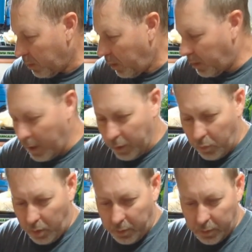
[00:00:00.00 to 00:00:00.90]
He kind of
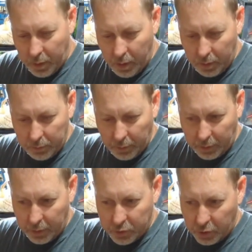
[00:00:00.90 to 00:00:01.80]
wanted like
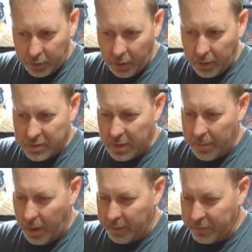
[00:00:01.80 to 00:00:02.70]
a junkyard
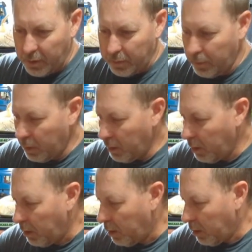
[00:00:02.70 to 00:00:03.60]
semi theme,
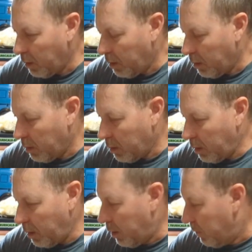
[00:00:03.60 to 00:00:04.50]

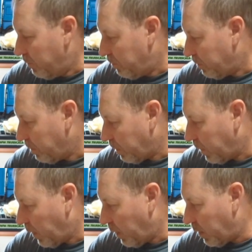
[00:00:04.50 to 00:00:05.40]
and
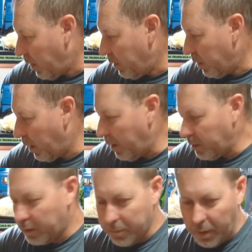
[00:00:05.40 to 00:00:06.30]
I
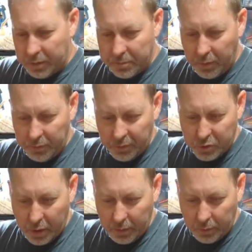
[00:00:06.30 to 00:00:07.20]
didn't commit to building a
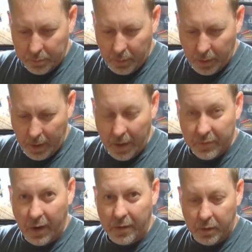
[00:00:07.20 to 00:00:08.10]
trailer, but I have an
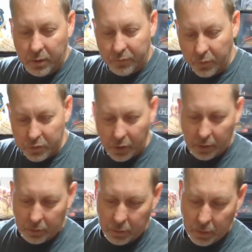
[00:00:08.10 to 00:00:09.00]
idea for a
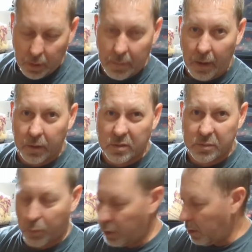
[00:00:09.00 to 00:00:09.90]
trailer, and I'm not going to
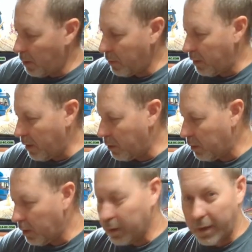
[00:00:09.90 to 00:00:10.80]
spoil that right now
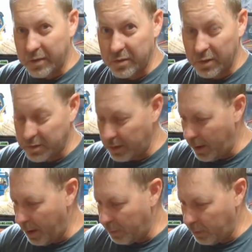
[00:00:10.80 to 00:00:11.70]
in case it doesn't
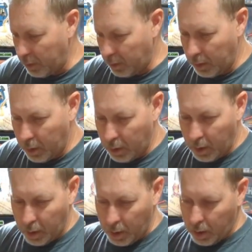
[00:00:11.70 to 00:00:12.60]
happen.
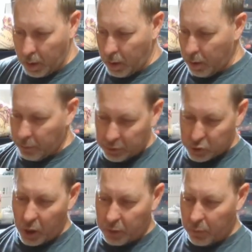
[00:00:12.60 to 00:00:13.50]
But the
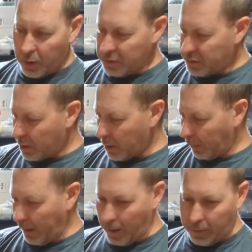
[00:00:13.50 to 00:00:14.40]
truck runs. I
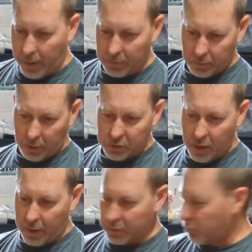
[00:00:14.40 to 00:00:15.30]
got the electronics